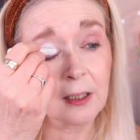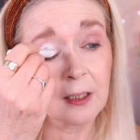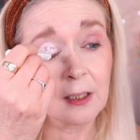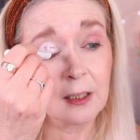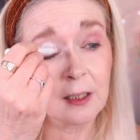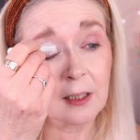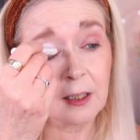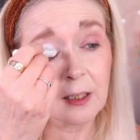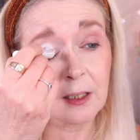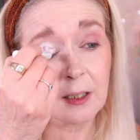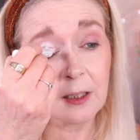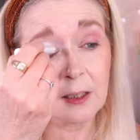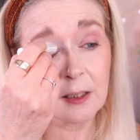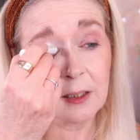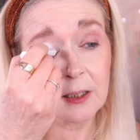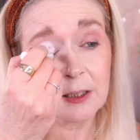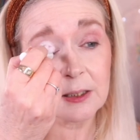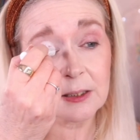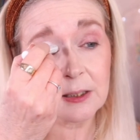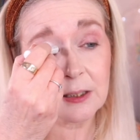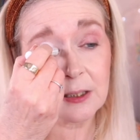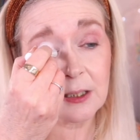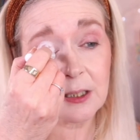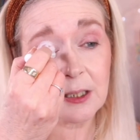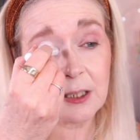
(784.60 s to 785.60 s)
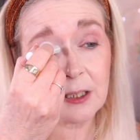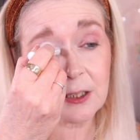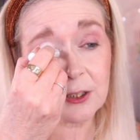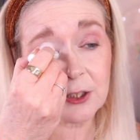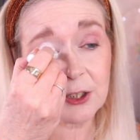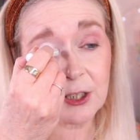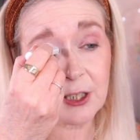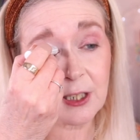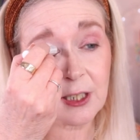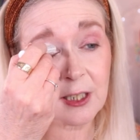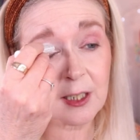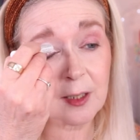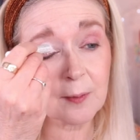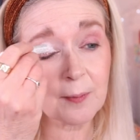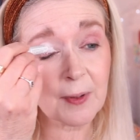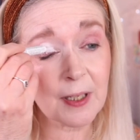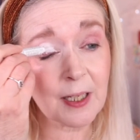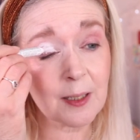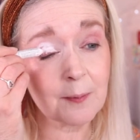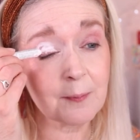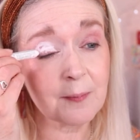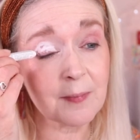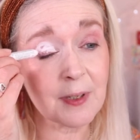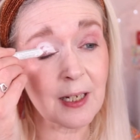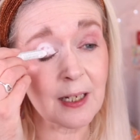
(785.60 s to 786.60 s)
And it's largely going to be
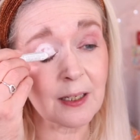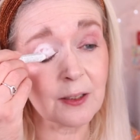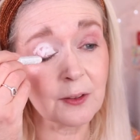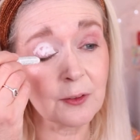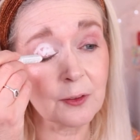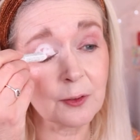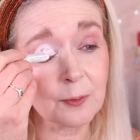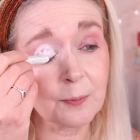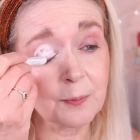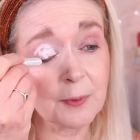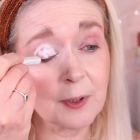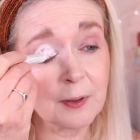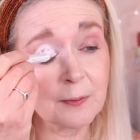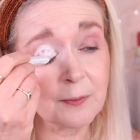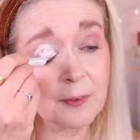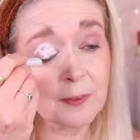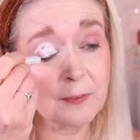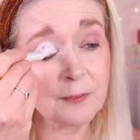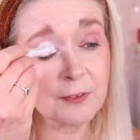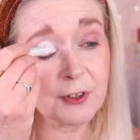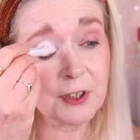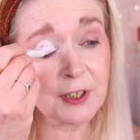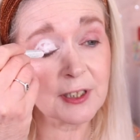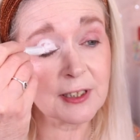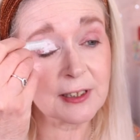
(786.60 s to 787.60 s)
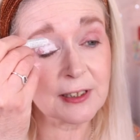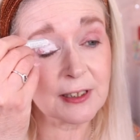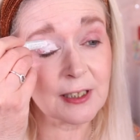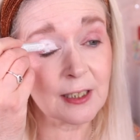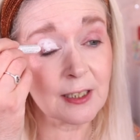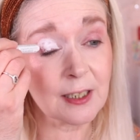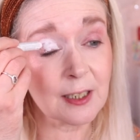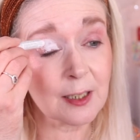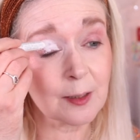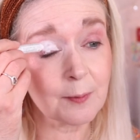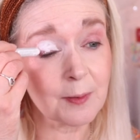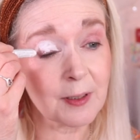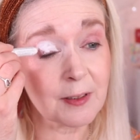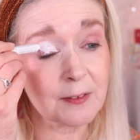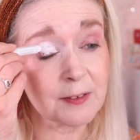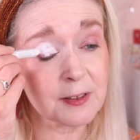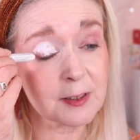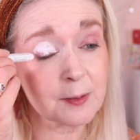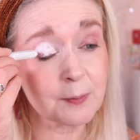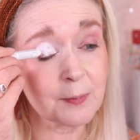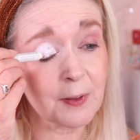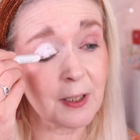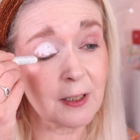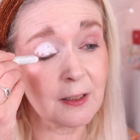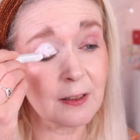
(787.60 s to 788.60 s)
a matte look, but with just a little bit of
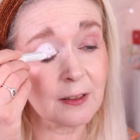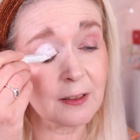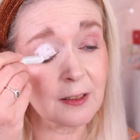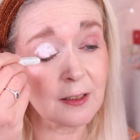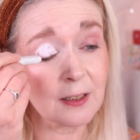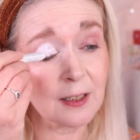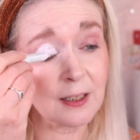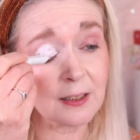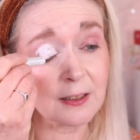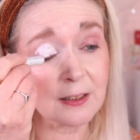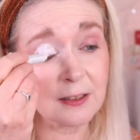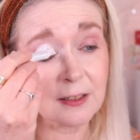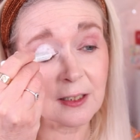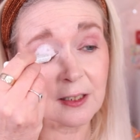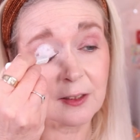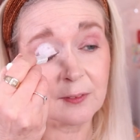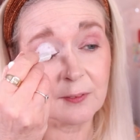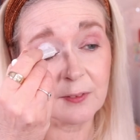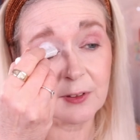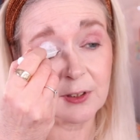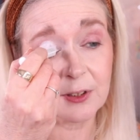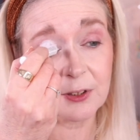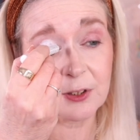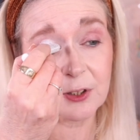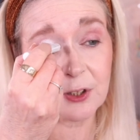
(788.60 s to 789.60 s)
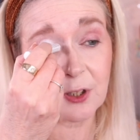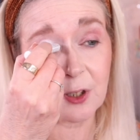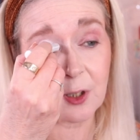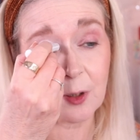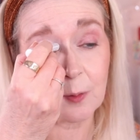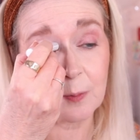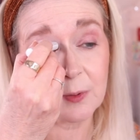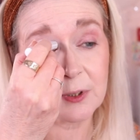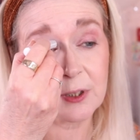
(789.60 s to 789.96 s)
sparkle added over the top.